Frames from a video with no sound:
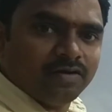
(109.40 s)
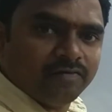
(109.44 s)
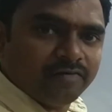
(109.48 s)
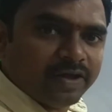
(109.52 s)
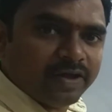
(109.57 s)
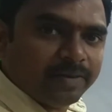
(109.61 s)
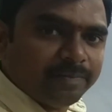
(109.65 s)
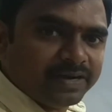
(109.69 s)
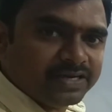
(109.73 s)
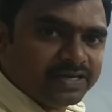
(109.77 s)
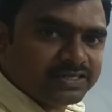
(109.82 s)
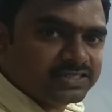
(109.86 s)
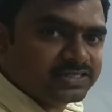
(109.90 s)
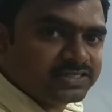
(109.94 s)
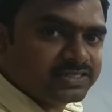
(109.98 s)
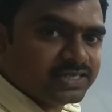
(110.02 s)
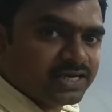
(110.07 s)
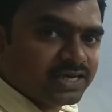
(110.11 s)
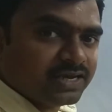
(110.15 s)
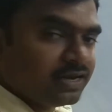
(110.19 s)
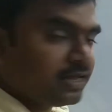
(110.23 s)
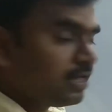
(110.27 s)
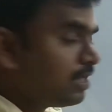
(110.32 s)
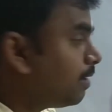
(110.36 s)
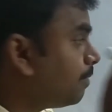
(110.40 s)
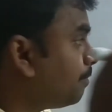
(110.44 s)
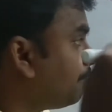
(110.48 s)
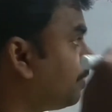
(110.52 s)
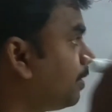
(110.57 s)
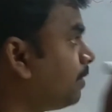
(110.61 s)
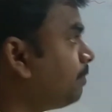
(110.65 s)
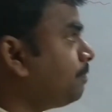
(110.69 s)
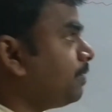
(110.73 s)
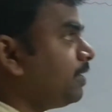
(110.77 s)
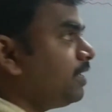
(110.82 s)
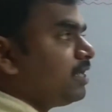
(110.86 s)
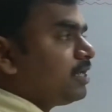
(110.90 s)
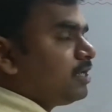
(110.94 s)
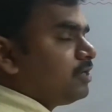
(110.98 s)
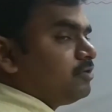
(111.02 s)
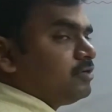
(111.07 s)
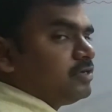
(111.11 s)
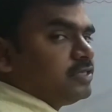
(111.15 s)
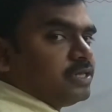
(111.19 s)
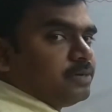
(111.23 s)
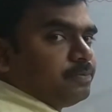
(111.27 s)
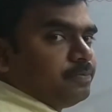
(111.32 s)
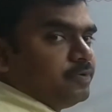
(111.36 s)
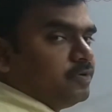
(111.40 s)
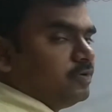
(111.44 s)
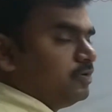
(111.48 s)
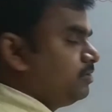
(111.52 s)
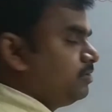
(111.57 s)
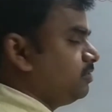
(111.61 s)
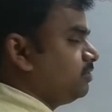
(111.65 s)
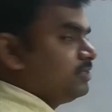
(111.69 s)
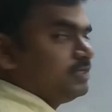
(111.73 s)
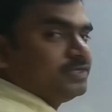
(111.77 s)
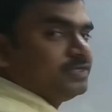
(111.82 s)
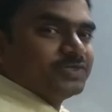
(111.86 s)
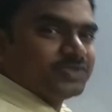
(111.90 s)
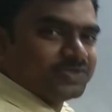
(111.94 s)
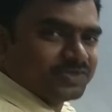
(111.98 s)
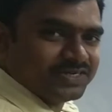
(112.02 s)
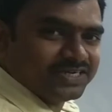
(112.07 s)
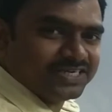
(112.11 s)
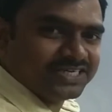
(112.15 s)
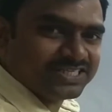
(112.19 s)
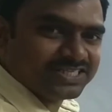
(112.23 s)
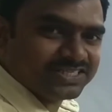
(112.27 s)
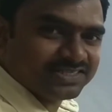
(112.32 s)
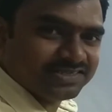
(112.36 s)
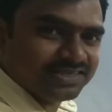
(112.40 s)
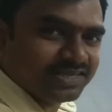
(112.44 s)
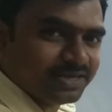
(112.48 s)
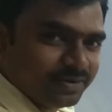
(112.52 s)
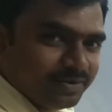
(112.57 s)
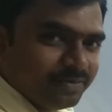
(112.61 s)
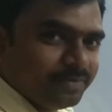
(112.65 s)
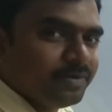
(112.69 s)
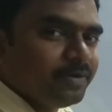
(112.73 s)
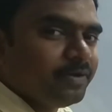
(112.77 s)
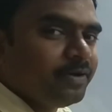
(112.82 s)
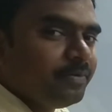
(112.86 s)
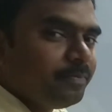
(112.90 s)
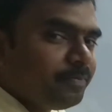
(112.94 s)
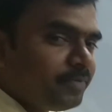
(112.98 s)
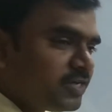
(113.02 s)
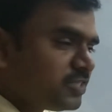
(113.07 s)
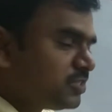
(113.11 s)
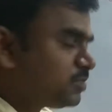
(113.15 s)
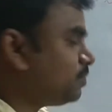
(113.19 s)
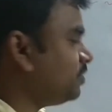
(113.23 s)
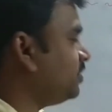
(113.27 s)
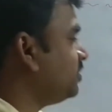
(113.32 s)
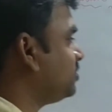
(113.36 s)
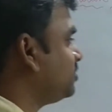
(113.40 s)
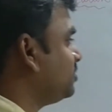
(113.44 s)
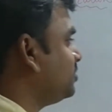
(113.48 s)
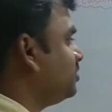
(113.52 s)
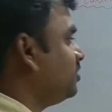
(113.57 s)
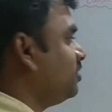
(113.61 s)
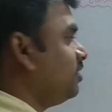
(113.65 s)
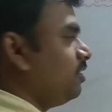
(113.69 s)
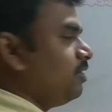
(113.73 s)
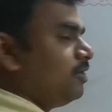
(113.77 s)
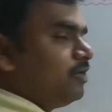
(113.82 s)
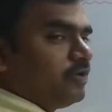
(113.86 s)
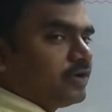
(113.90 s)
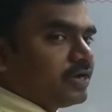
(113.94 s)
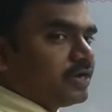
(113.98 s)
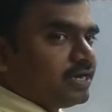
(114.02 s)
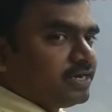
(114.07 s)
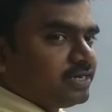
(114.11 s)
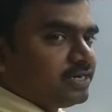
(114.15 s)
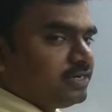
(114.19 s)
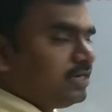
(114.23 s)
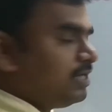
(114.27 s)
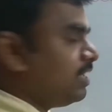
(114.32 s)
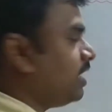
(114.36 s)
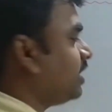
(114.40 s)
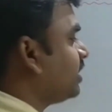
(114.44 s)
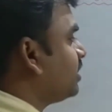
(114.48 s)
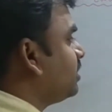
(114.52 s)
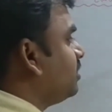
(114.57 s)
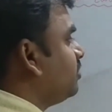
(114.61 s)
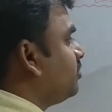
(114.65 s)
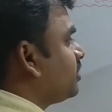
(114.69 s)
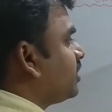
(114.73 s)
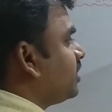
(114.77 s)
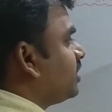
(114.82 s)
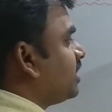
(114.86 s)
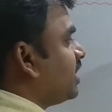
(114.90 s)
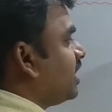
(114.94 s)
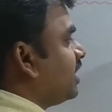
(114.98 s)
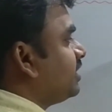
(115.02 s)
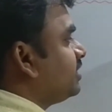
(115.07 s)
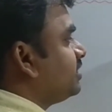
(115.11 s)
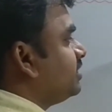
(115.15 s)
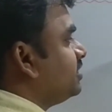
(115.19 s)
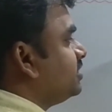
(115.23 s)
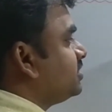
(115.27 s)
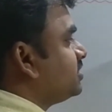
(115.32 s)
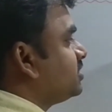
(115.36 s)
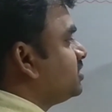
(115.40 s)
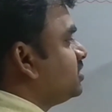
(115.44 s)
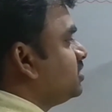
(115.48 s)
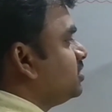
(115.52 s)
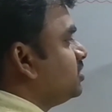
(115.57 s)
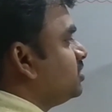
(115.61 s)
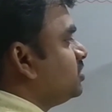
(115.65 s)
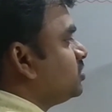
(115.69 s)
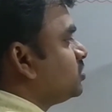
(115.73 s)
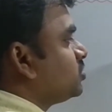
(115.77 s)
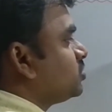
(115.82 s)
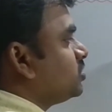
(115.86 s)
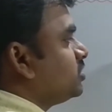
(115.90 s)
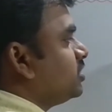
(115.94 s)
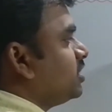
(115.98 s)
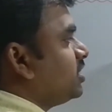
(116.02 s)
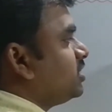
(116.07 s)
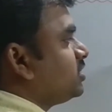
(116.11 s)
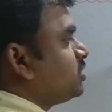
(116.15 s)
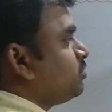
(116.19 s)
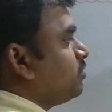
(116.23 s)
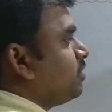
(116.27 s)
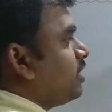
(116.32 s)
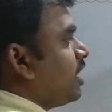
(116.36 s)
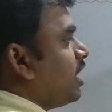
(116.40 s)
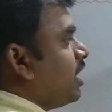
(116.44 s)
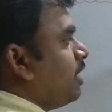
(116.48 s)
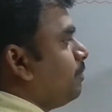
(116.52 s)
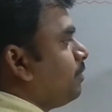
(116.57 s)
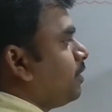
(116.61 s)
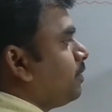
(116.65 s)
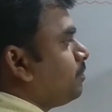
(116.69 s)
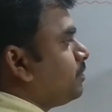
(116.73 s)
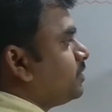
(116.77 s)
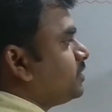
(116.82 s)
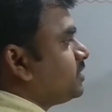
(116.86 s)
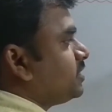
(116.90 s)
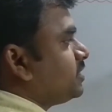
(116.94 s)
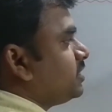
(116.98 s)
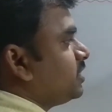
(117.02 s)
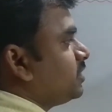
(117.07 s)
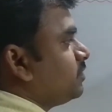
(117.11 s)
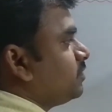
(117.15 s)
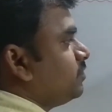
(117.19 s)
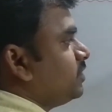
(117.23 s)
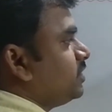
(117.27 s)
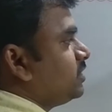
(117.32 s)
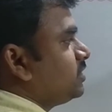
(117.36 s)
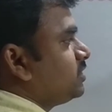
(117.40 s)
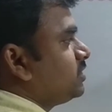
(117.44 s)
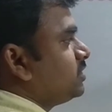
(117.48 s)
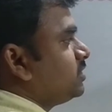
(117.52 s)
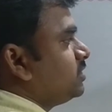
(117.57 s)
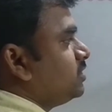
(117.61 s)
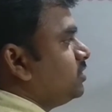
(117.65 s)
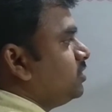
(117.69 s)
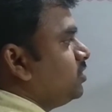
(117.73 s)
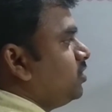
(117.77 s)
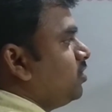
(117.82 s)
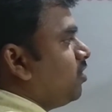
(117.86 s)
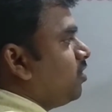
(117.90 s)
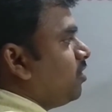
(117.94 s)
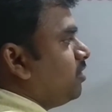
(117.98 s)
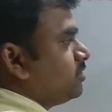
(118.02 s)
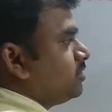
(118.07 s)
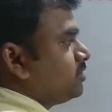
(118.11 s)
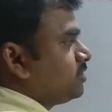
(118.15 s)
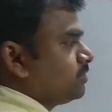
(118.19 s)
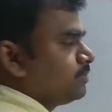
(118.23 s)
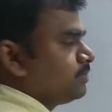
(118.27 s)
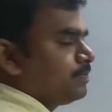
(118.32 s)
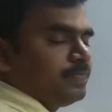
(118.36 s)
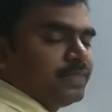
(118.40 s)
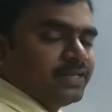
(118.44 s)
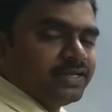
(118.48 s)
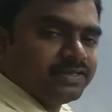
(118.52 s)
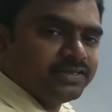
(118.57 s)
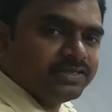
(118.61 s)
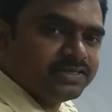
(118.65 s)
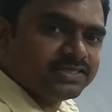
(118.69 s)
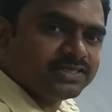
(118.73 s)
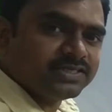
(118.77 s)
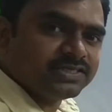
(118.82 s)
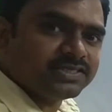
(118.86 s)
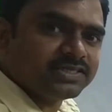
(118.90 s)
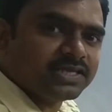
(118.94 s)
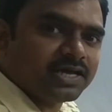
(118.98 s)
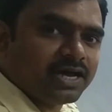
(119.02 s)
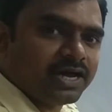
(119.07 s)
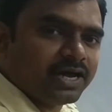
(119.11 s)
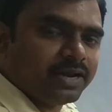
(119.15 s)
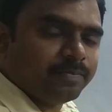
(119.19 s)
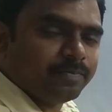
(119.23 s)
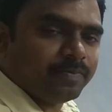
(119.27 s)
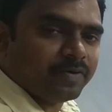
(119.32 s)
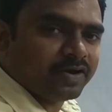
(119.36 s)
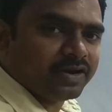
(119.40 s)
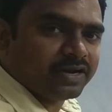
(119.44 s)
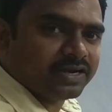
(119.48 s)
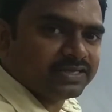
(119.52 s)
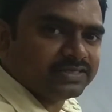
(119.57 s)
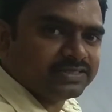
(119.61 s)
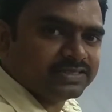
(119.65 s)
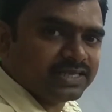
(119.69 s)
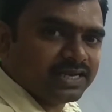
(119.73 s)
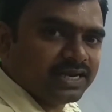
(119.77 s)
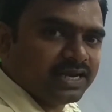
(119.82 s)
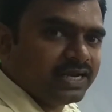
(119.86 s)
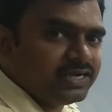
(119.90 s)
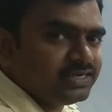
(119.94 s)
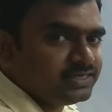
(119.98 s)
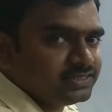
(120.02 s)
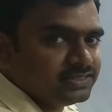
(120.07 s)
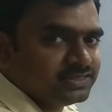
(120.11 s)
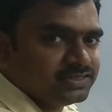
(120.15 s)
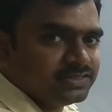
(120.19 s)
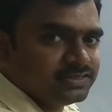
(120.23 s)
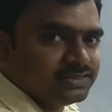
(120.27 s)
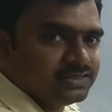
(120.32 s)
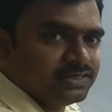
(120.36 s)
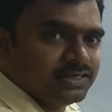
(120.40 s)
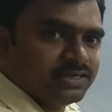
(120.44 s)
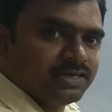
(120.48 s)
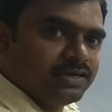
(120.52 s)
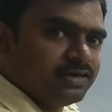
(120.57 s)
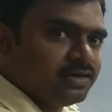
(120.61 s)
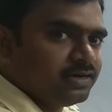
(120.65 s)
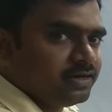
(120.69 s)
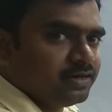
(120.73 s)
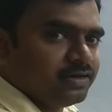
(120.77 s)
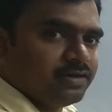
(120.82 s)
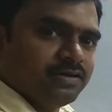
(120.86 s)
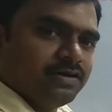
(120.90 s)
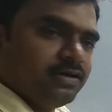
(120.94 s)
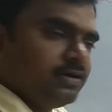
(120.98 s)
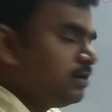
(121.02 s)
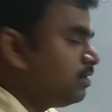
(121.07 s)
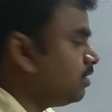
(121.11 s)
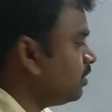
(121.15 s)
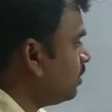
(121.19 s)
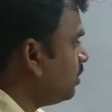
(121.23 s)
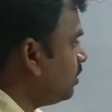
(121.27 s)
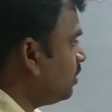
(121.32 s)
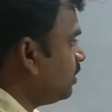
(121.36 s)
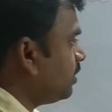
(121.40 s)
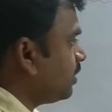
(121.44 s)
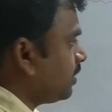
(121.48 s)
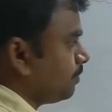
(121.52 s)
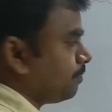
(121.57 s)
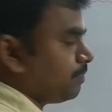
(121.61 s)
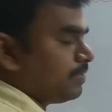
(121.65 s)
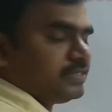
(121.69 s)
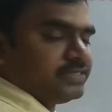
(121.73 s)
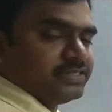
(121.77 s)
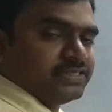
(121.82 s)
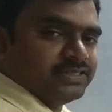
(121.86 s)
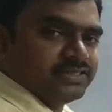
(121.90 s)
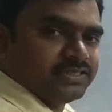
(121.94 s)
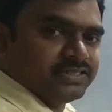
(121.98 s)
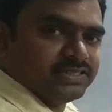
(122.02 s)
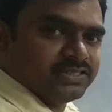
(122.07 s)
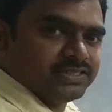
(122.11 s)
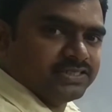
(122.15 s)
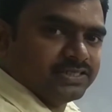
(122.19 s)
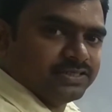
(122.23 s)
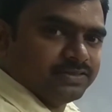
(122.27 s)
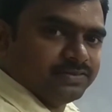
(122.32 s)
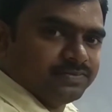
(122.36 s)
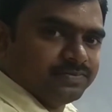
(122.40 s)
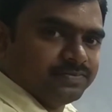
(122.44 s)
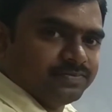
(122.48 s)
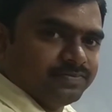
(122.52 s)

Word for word: vibrations are perpendicular to the board so it is impossible to locate like locate like this so that's why I'm representing with dots this is the unpolarized light uh, representation